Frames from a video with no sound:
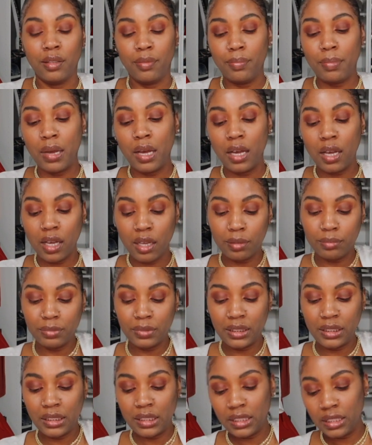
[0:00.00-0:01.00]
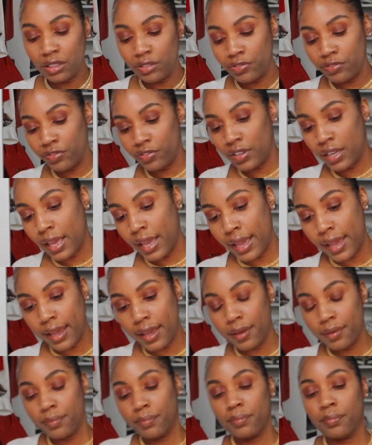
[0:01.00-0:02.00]
Bomb Deer
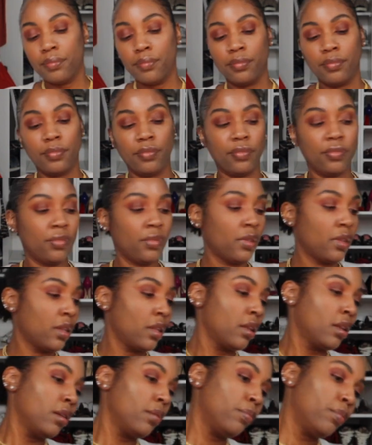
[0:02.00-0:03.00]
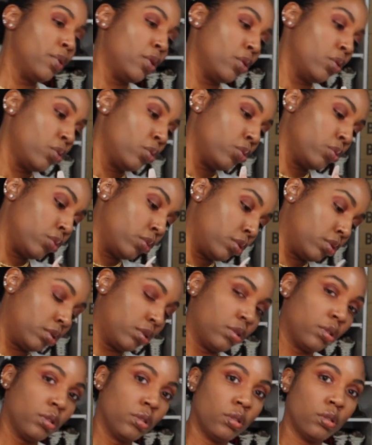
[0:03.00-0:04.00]
Flat mules,
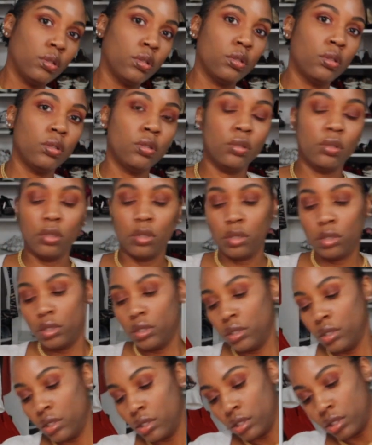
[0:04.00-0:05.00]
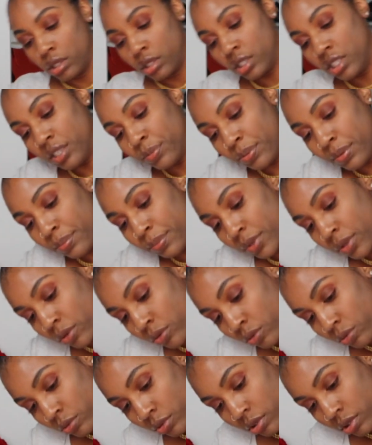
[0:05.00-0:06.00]
slipper
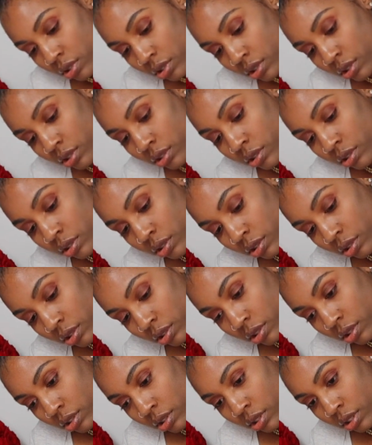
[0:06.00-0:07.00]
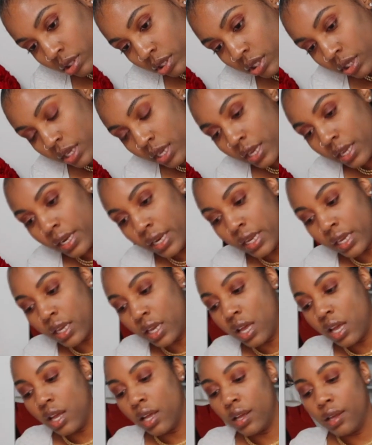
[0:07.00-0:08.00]
mules, and they
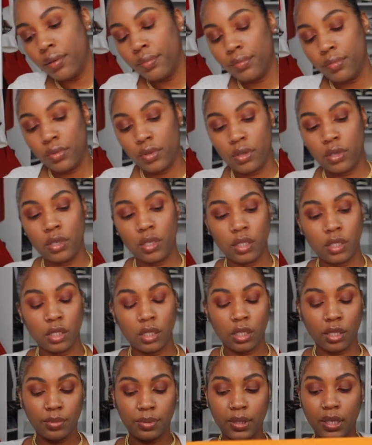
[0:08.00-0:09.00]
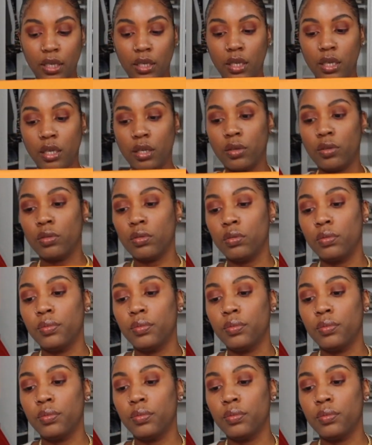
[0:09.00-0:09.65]
come. Oh, this is upside down.